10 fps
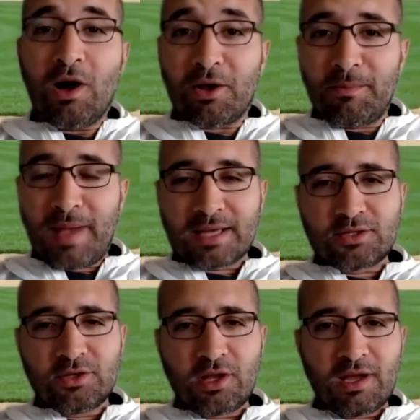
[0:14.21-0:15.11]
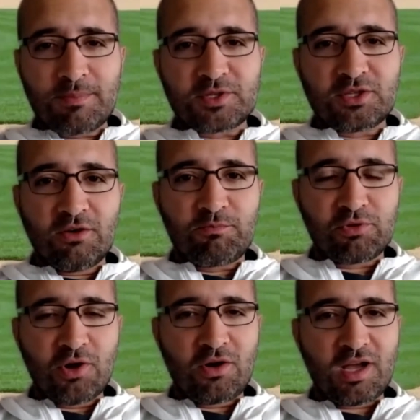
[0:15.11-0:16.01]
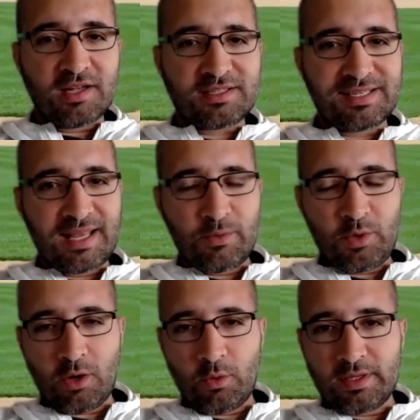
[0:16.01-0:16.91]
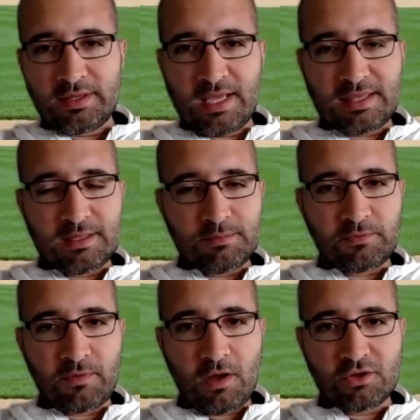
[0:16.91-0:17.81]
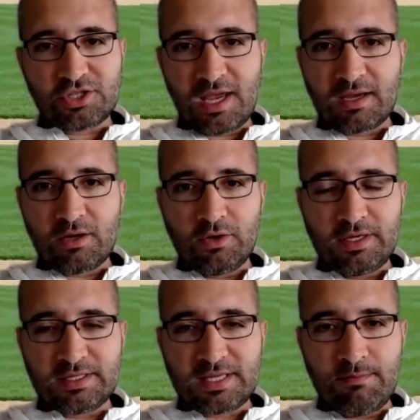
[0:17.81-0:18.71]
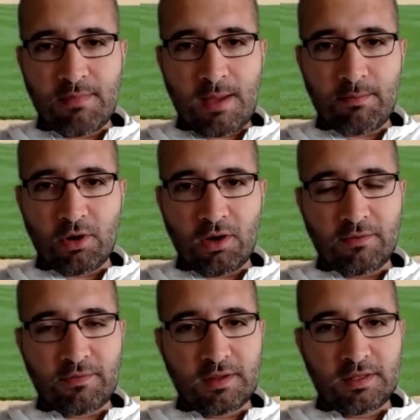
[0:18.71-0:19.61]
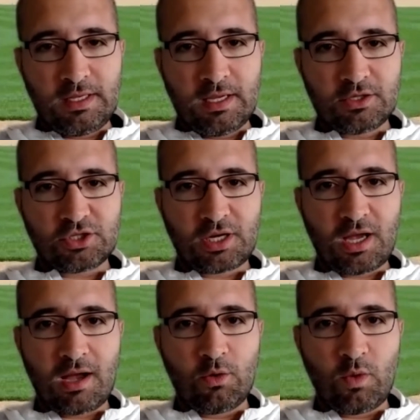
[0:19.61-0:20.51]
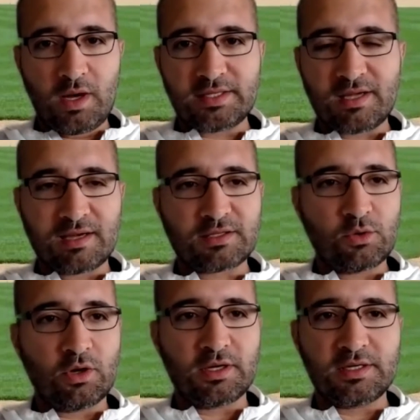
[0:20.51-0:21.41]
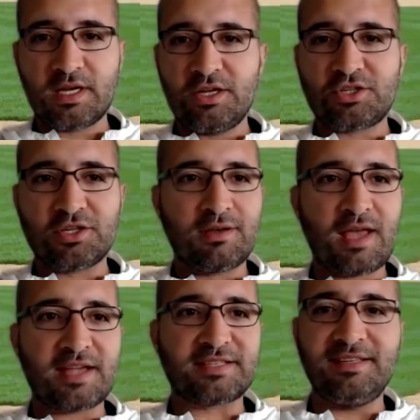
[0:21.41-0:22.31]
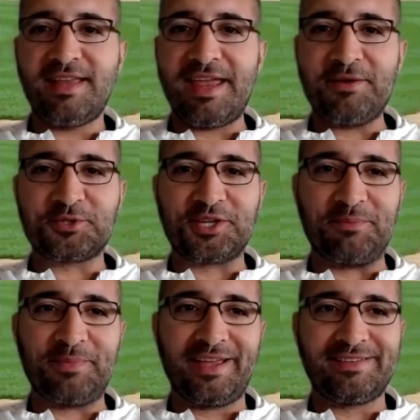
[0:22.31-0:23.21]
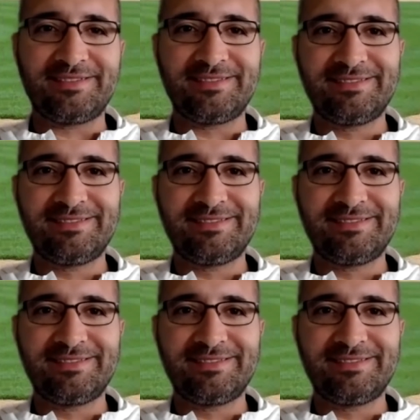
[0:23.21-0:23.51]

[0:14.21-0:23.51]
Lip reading: Welcome back to another episode of Pro Cuts. Today we are with Nathan Pawelczyk, who is a member of the Chicago White Sox organization. Nasty Nate, what's up, man?